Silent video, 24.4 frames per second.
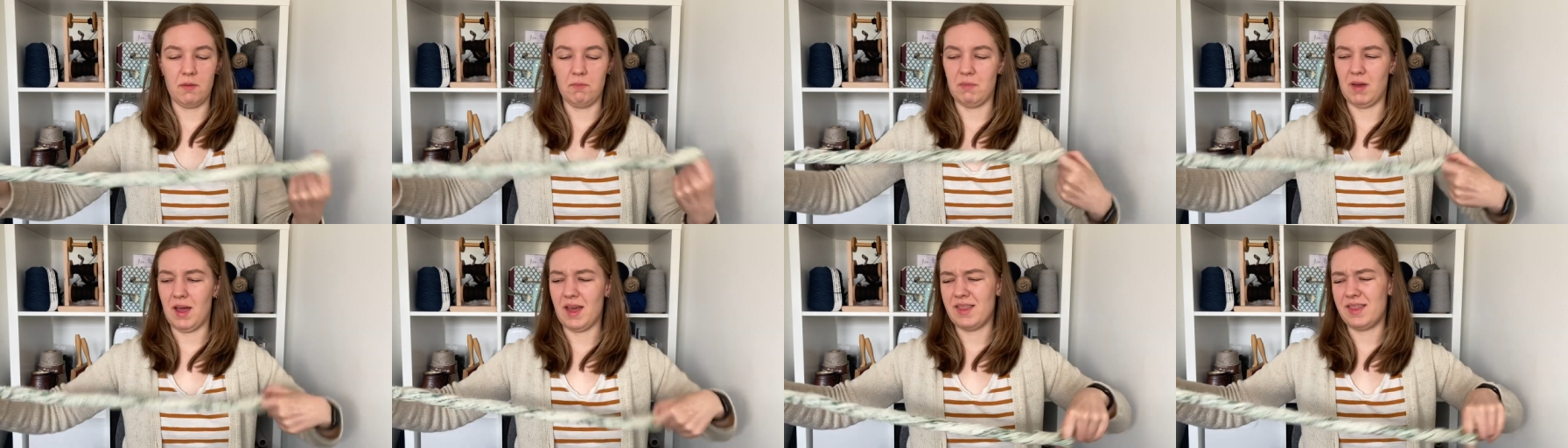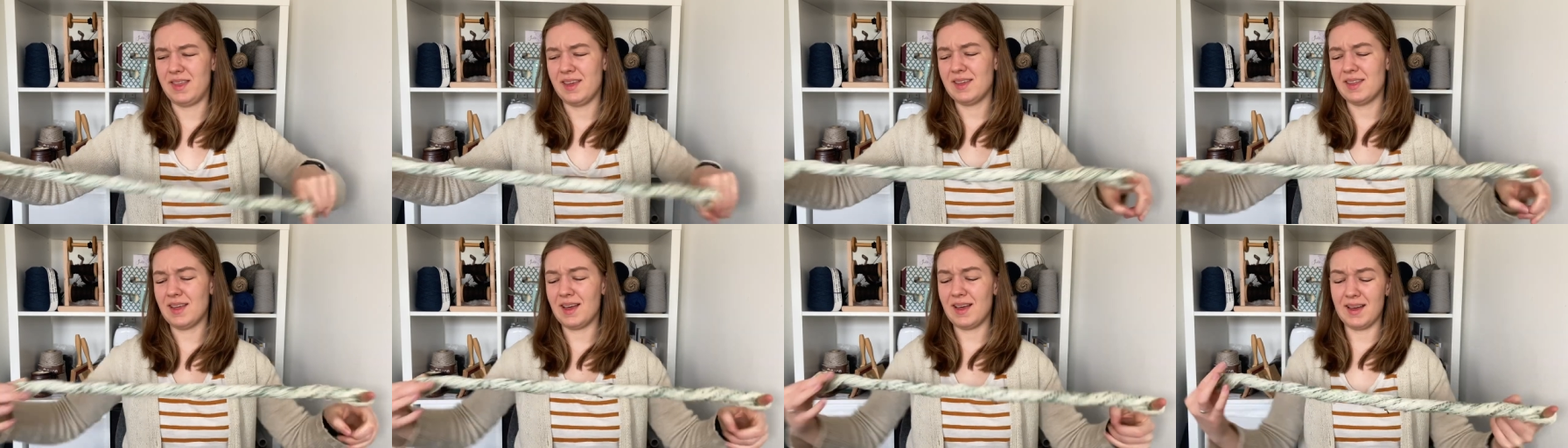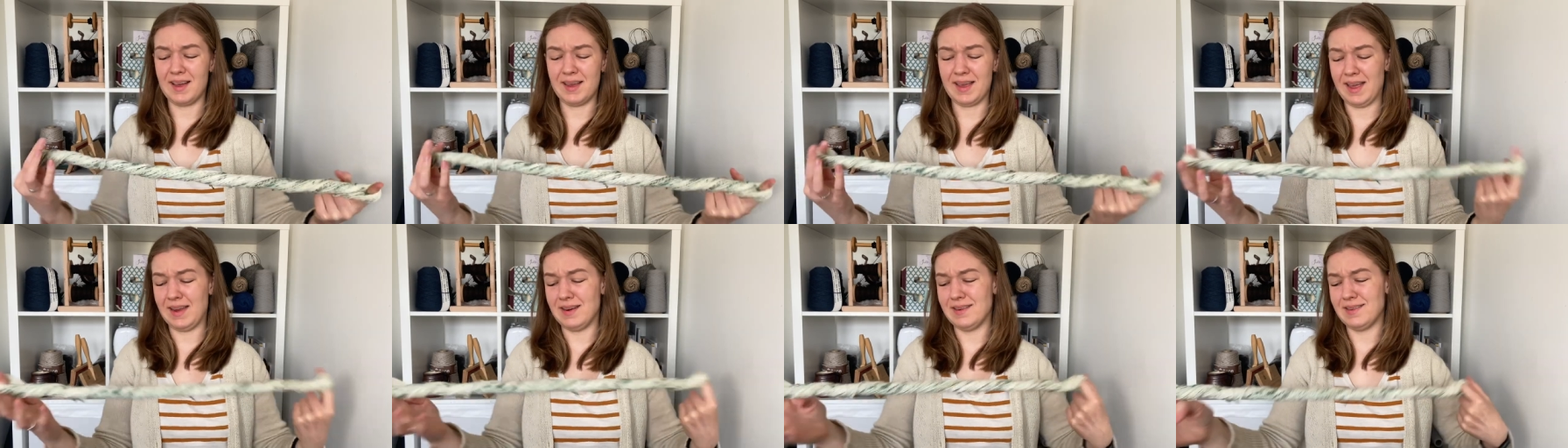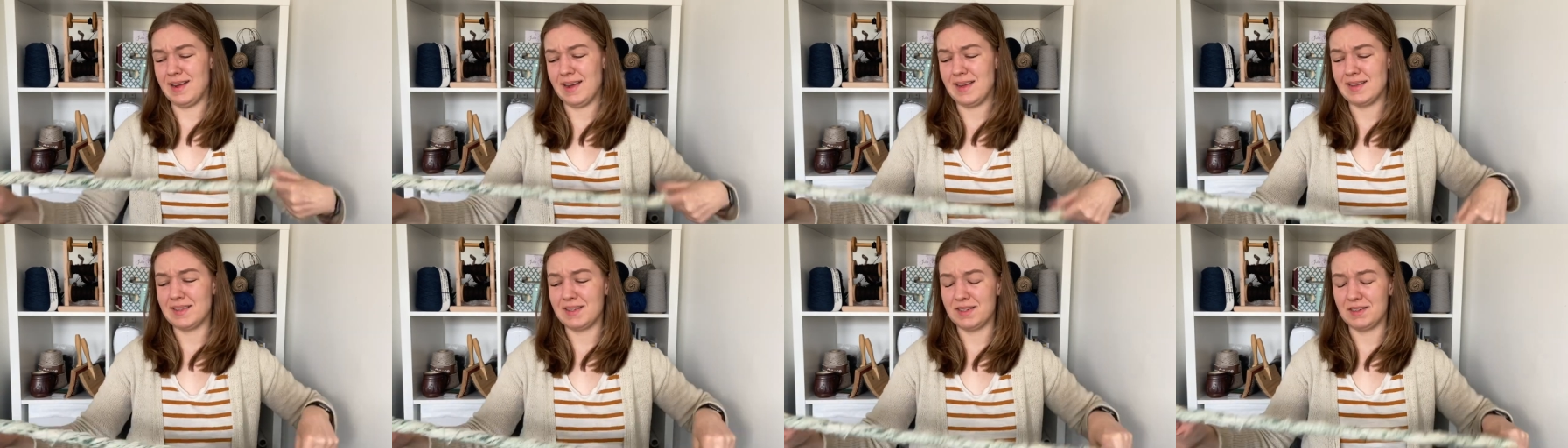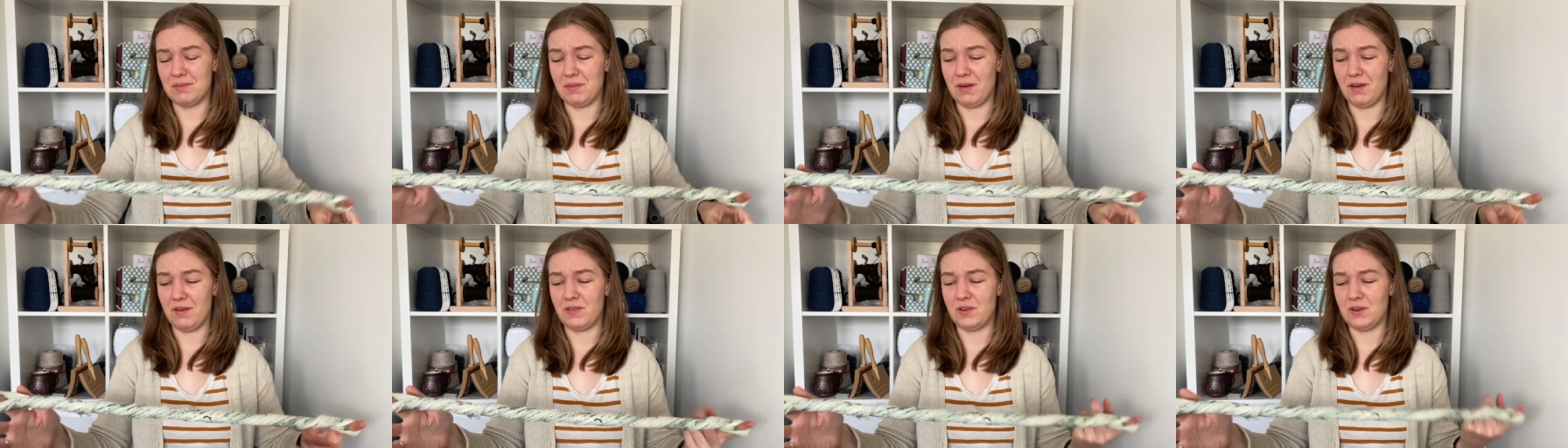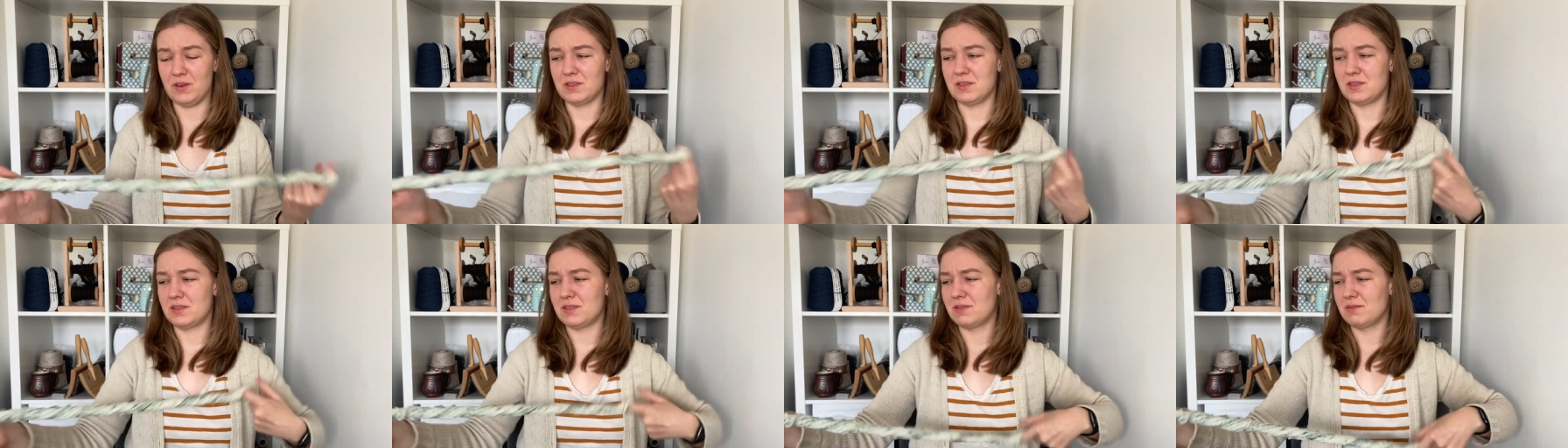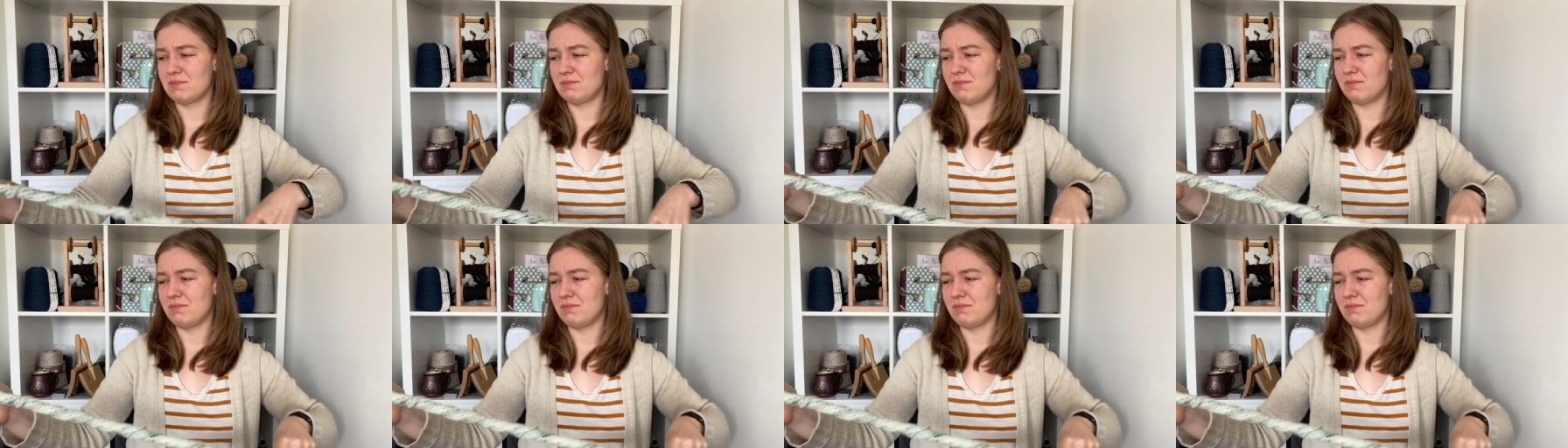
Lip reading: I think that, again, ties into my first